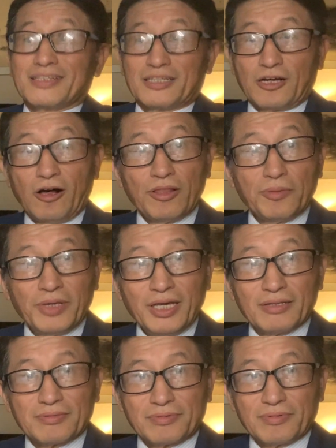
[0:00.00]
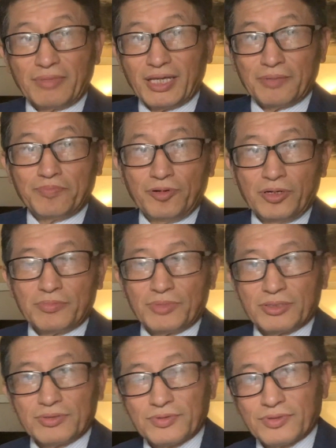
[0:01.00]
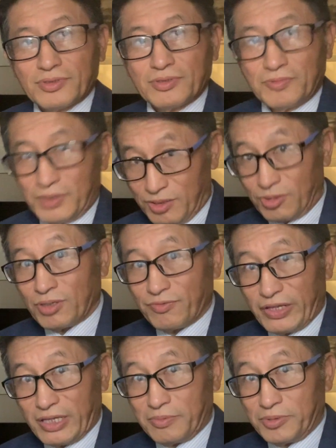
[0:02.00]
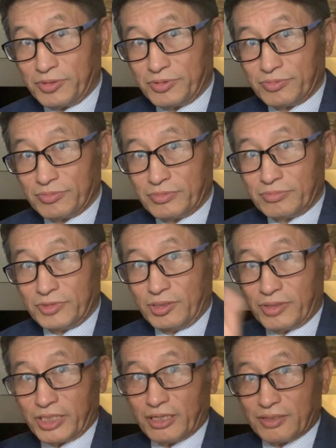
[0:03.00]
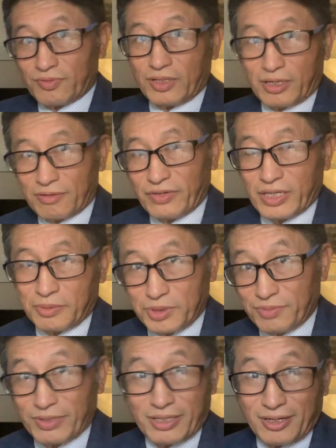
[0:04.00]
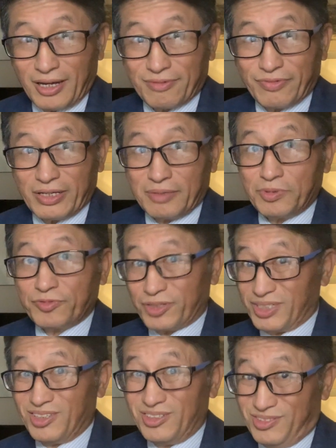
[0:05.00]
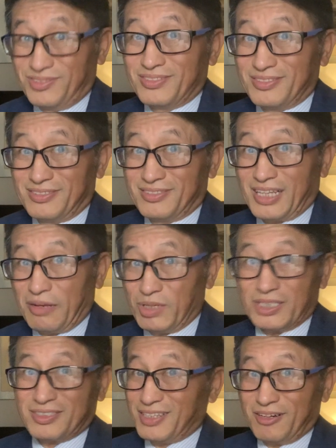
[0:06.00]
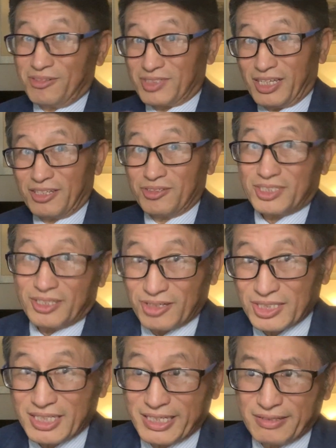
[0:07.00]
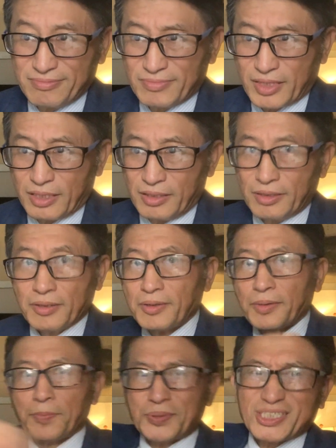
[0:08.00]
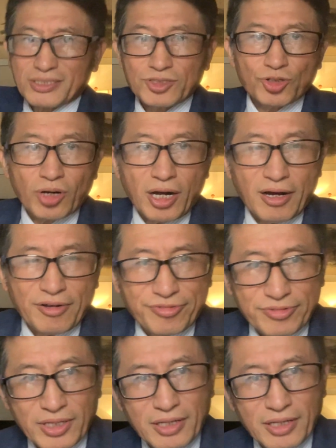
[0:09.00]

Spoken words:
Call them in, make an appointment when you're available. You don't care if they're available, but they're not available for you. That means they don't take you seriously. You're off.